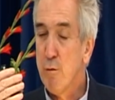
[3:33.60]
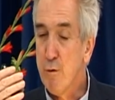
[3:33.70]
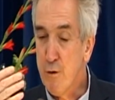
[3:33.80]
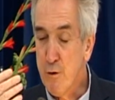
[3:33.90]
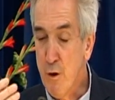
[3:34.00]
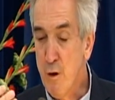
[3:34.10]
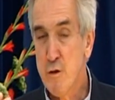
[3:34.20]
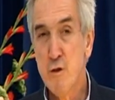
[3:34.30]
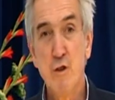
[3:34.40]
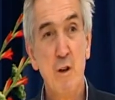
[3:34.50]

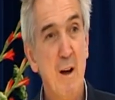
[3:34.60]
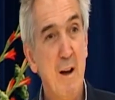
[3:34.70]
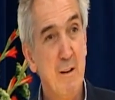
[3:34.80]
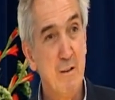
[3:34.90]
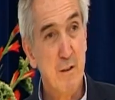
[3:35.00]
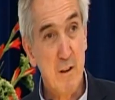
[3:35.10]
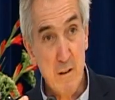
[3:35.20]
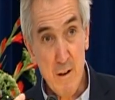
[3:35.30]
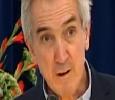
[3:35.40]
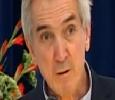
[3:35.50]
research and
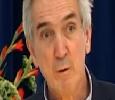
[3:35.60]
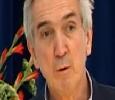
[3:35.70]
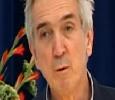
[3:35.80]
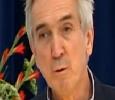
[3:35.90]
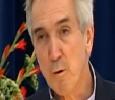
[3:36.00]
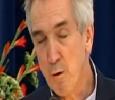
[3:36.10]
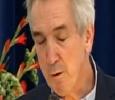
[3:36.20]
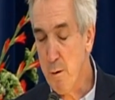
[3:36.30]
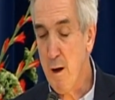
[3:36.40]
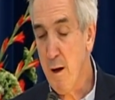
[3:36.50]
clinical
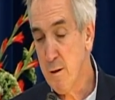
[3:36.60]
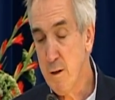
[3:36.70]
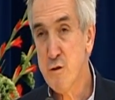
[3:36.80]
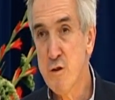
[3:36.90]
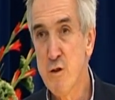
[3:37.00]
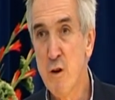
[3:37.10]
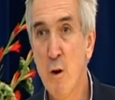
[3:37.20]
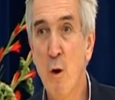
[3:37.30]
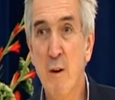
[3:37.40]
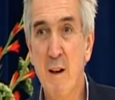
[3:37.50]
literature
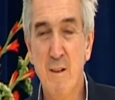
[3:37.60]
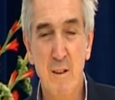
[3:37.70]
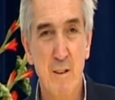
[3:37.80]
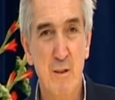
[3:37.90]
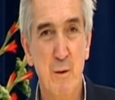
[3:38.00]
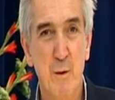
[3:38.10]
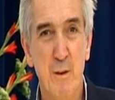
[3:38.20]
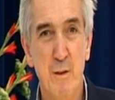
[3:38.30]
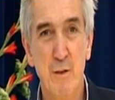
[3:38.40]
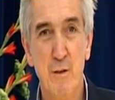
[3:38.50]
on eating
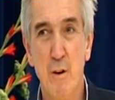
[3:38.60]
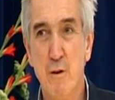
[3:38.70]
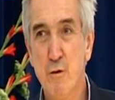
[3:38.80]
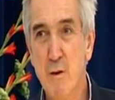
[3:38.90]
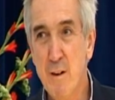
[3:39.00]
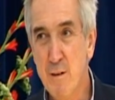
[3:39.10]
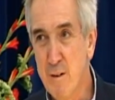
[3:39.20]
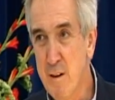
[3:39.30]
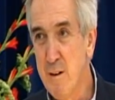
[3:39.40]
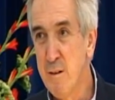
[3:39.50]
disorders treats
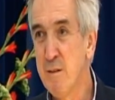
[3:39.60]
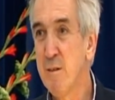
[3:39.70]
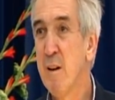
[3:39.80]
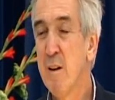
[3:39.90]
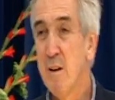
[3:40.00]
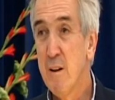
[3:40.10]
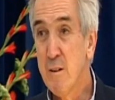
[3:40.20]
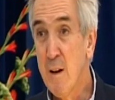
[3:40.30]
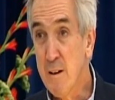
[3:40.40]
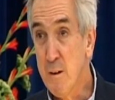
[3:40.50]
these
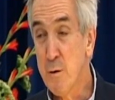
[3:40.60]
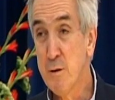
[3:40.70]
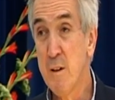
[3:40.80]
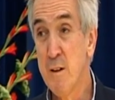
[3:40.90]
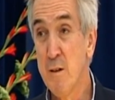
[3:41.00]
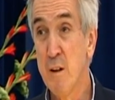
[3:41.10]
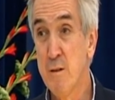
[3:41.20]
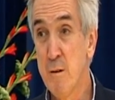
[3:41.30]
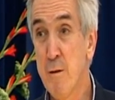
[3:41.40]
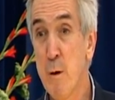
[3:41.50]
diagnoses as
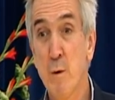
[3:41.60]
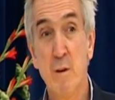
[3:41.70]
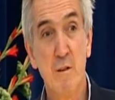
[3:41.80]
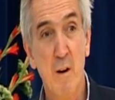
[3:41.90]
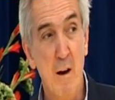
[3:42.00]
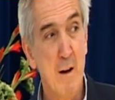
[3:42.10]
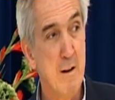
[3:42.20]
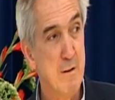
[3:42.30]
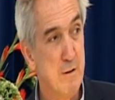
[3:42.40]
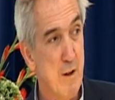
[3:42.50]
if they were
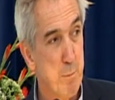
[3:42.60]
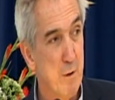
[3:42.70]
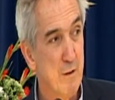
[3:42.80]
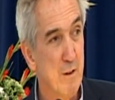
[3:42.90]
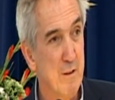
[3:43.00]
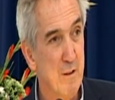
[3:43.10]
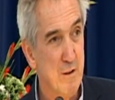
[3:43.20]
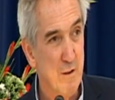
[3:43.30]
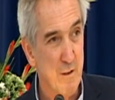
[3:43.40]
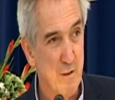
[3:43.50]
entirely separate
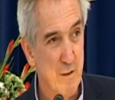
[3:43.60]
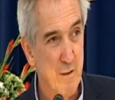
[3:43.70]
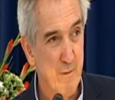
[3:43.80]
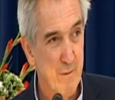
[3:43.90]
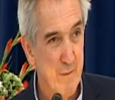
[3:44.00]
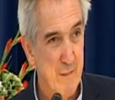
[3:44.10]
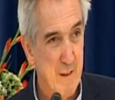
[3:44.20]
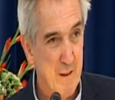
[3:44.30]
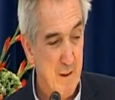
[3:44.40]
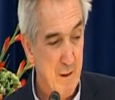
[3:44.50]
conditions.
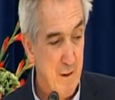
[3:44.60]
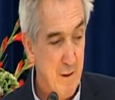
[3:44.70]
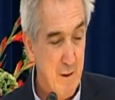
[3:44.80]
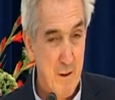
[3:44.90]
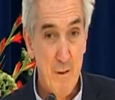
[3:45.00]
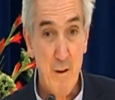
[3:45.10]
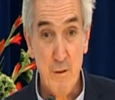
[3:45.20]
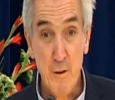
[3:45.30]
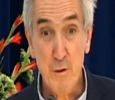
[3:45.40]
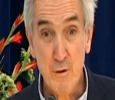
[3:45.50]

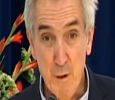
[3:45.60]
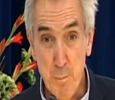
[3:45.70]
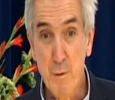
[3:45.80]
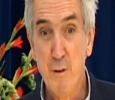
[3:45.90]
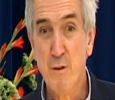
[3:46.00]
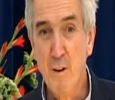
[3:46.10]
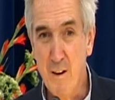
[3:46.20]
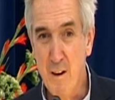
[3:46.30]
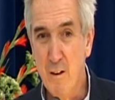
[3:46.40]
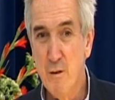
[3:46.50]
These are separate
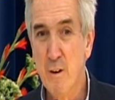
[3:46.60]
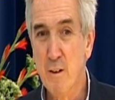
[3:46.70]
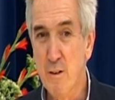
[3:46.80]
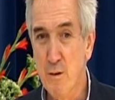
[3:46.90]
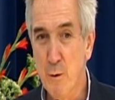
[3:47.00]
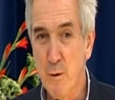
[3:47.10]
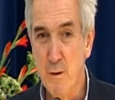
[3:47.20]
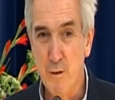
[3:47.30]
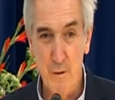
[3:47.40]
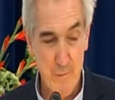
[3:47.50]
psychiatric
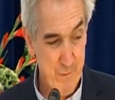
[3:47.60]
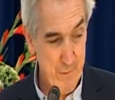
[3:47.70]
disorders.